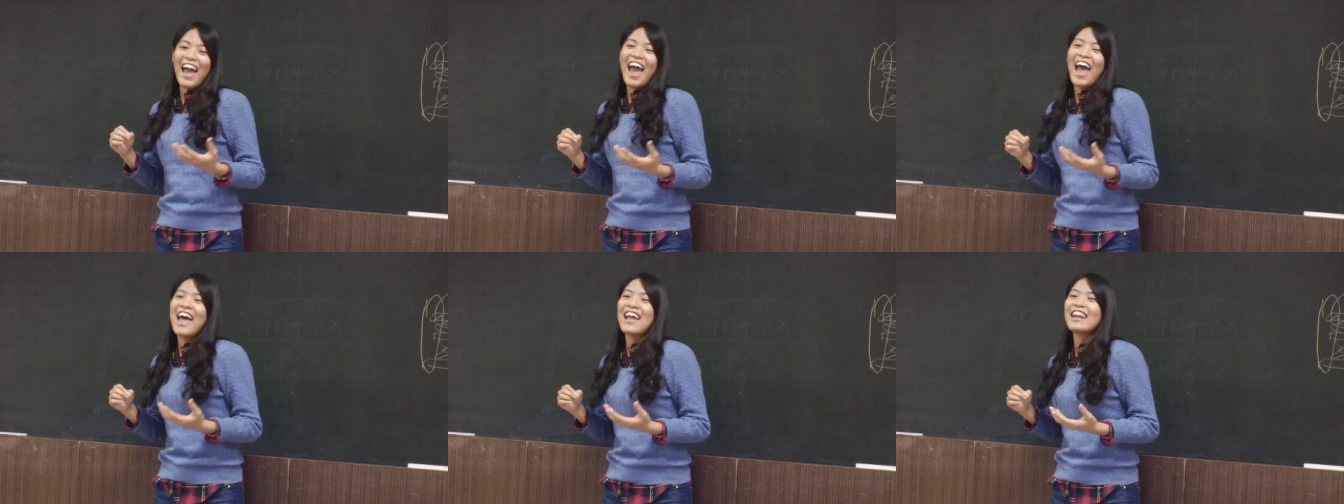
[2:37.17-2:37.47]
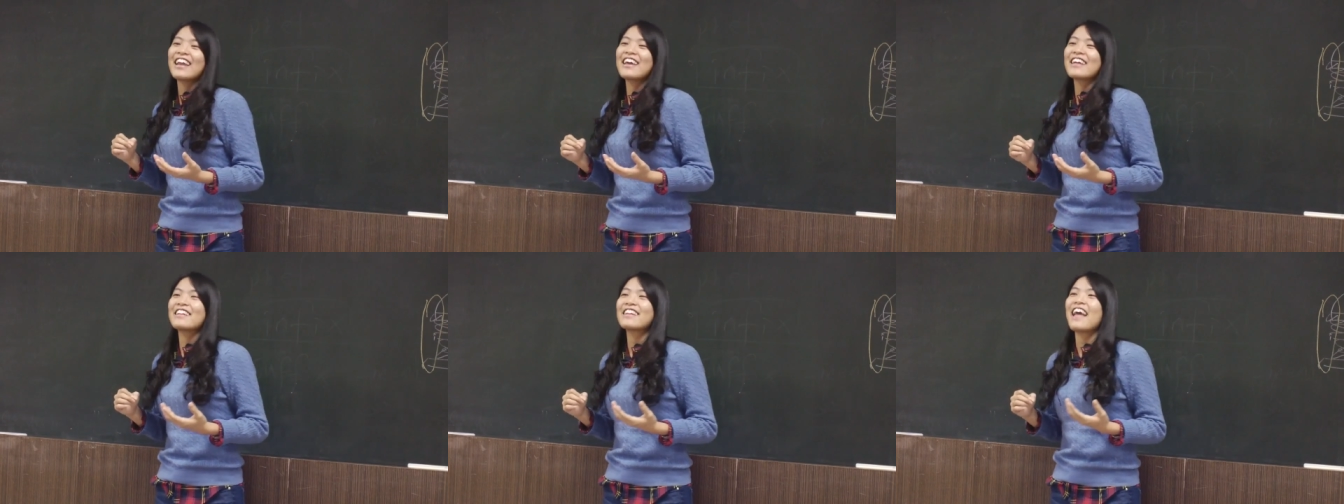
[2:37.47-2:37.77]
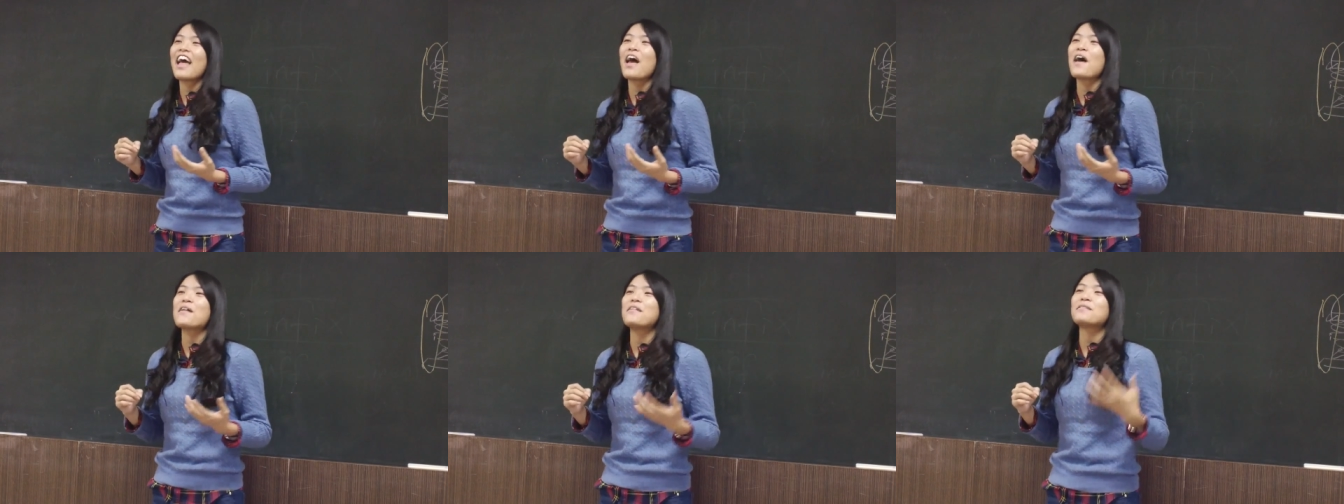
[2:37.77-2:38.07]
and then
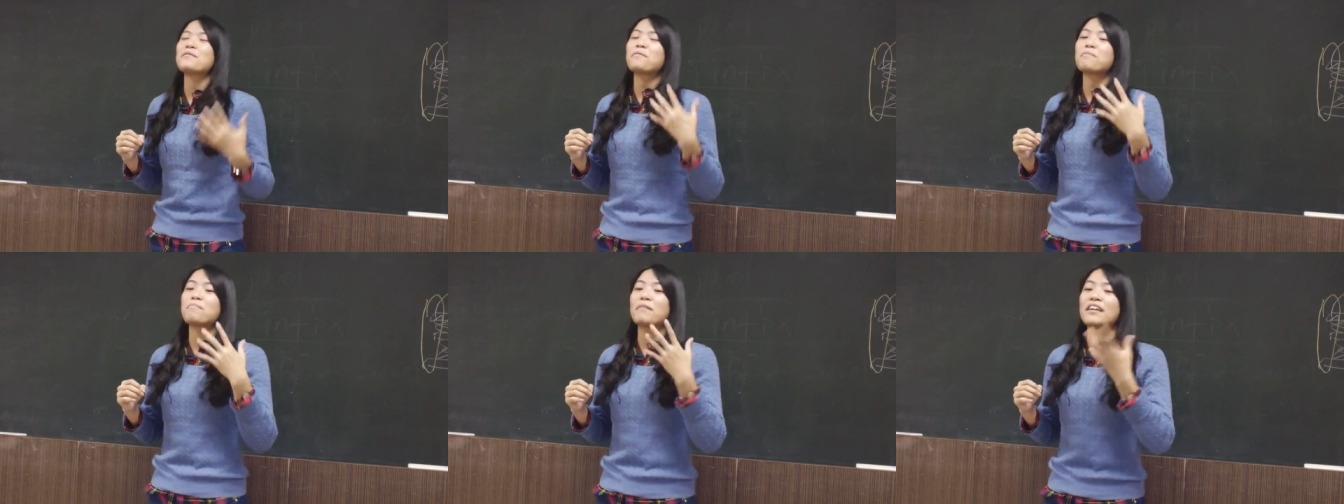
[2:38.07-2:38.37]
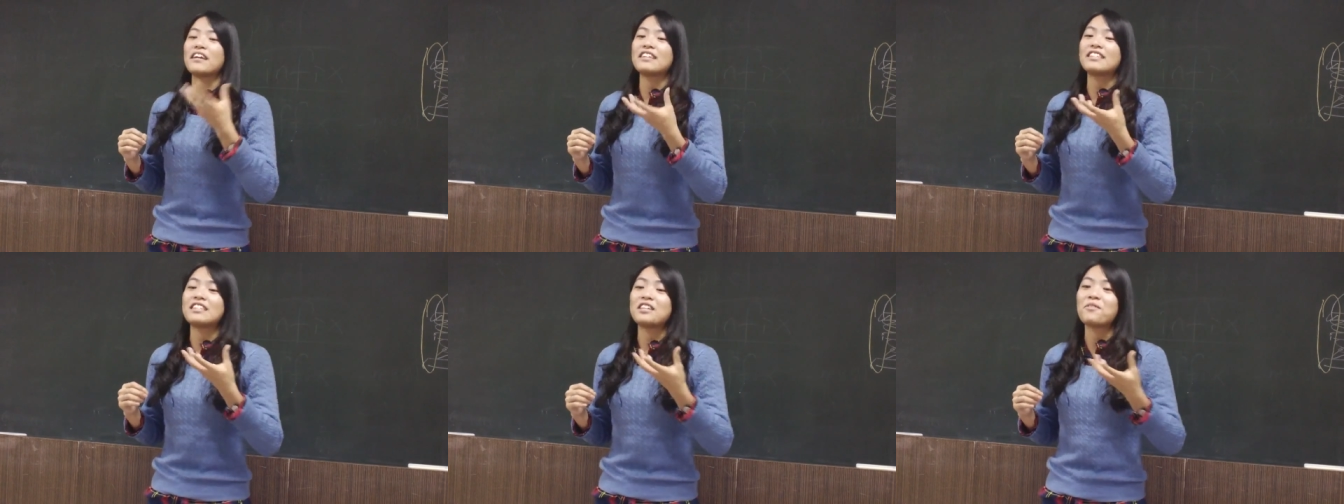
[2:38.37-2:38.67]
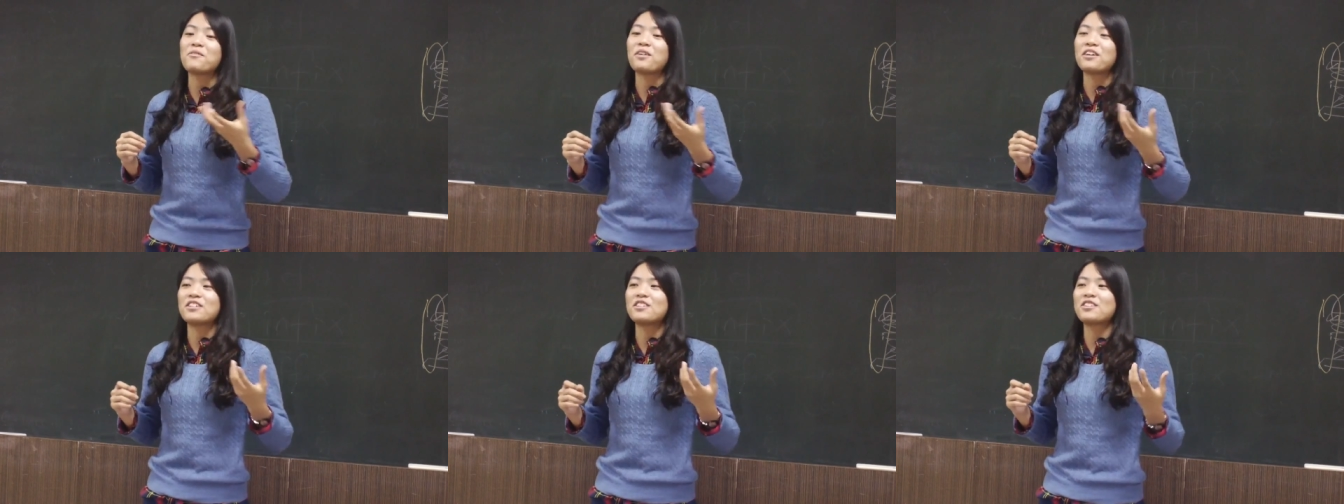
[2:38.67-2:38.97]
and because
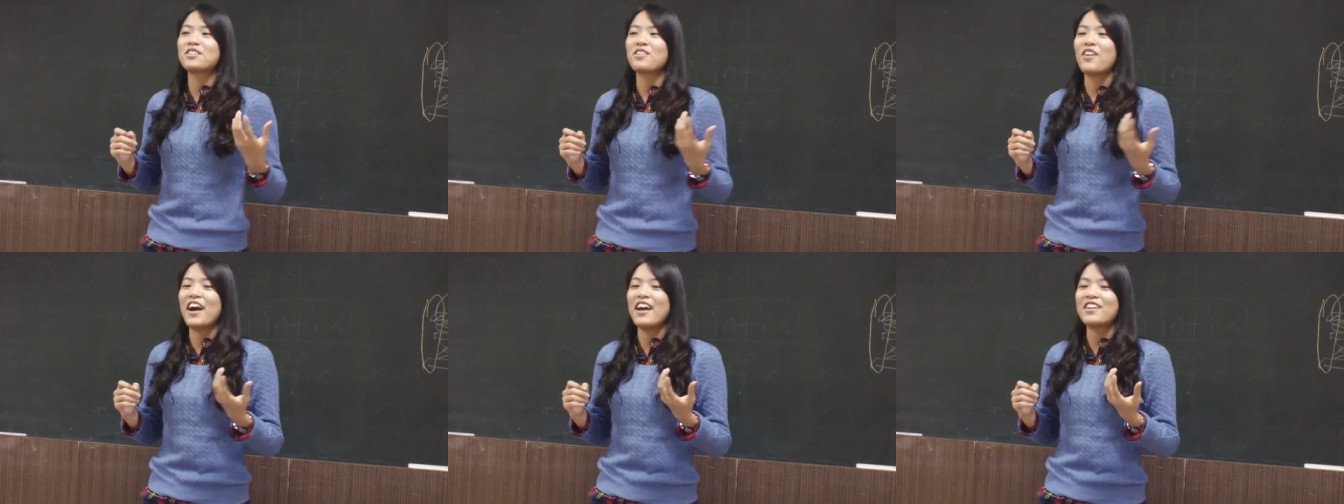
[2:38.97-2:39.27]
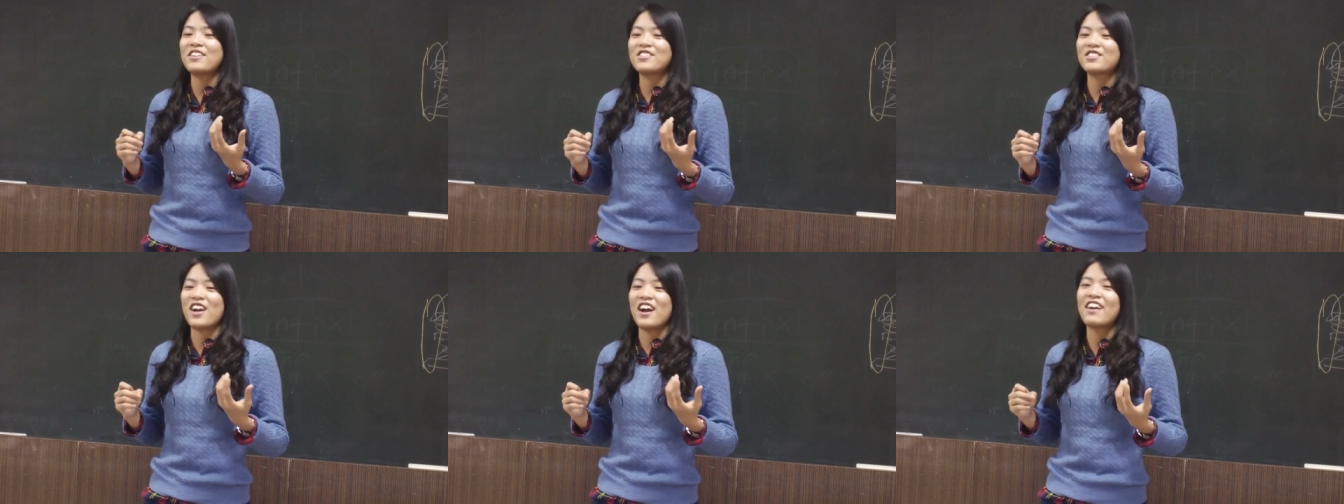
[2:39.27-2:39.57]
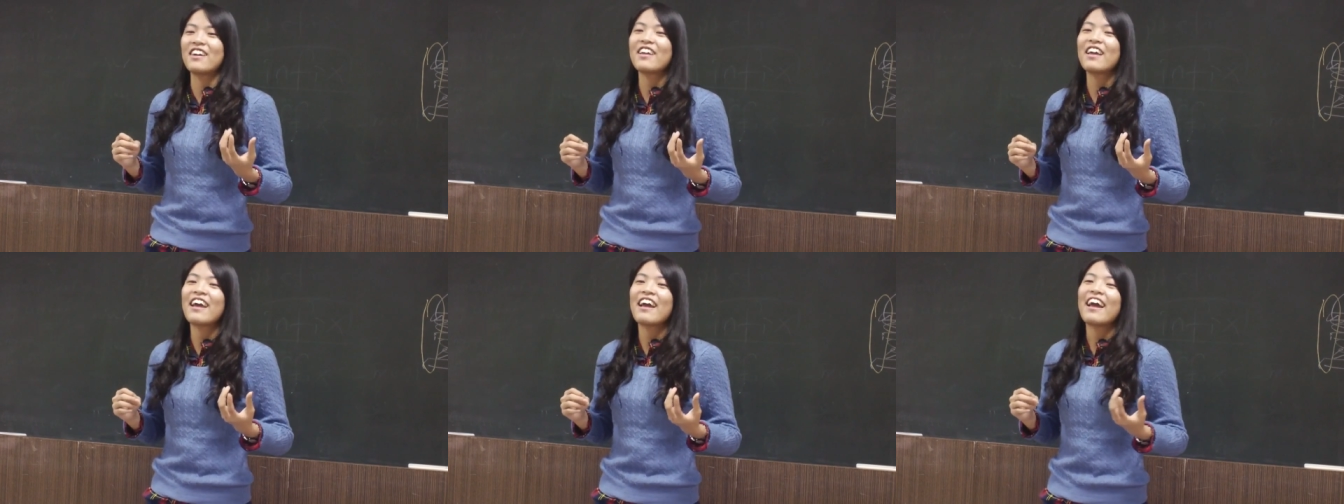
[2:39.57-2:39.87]
he was quite
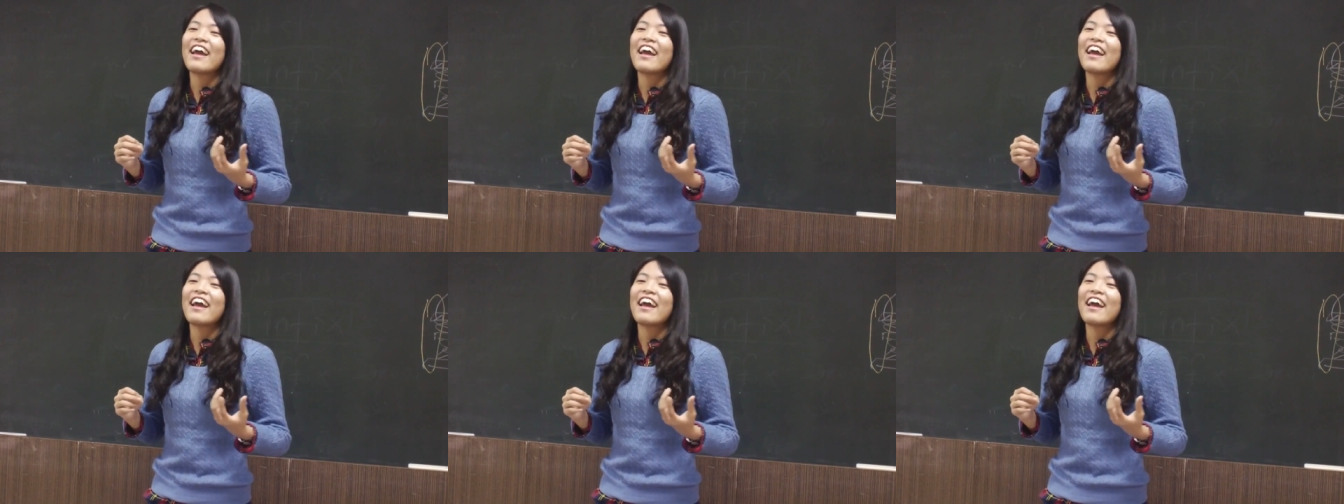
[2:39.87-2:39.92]
drunk,